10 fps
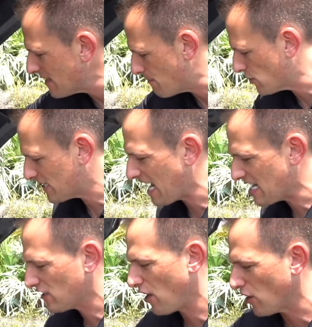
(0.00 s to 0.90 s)
the
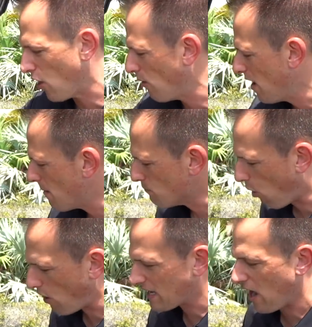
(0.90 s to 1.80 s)
Mercedes logo,
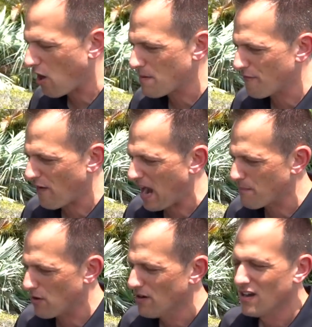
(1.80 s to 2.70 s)
more carbon
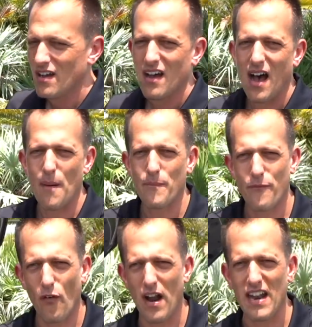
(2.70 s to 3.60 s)
fiber up
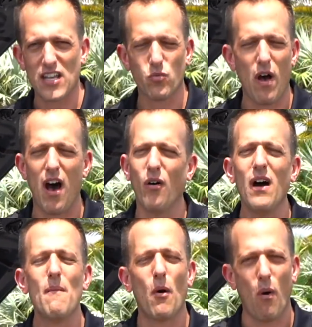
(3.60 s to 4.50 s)
front as well.
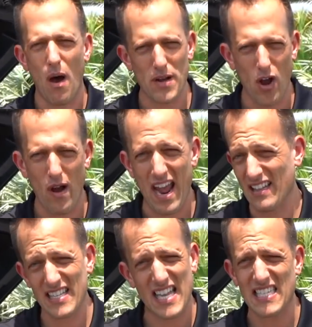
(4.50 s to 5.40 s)
But why don't we go ahead,
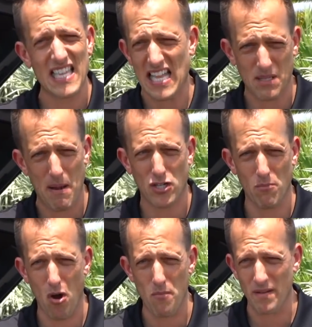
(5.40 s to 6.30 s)
let's get to that special
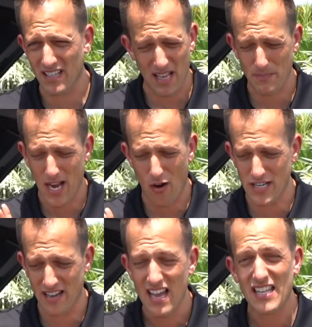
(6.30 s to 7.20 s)
moment, because I'm telling
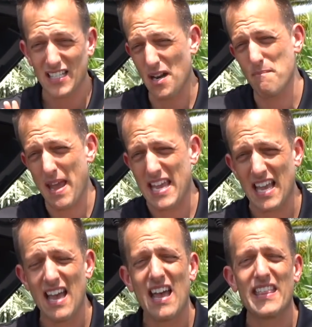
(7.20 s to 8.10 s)
you, it's gonna make
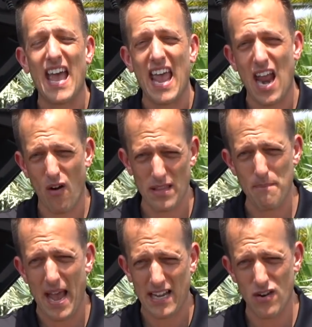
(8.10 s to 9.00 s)
the hair on the
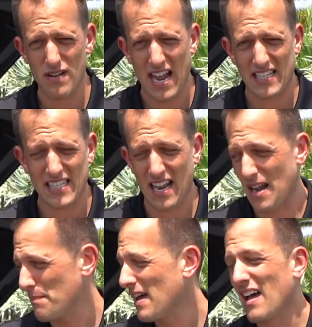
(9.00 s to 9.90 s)
back of your neck stand
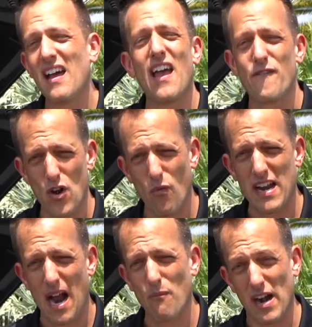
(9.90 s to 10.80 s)
up. If you're
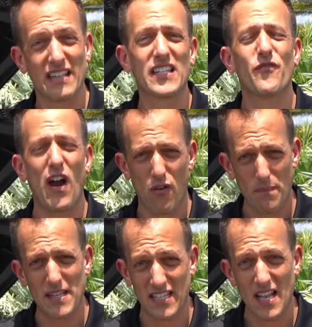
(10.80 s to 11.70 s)
ready, I'm ready. Let's fire
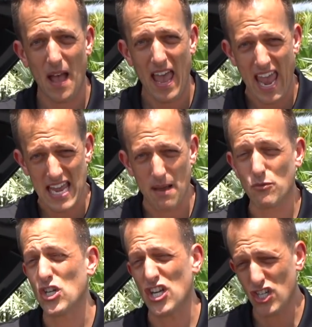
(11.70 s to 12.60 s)
up this
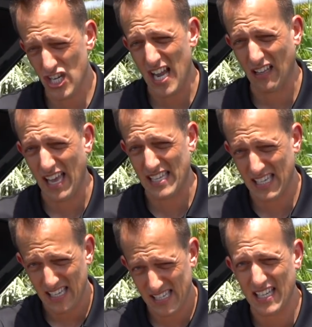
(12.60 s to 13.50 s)
AMG GLS
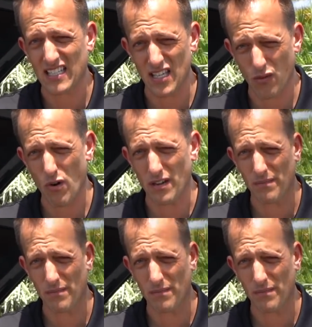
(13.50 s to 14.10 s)
63.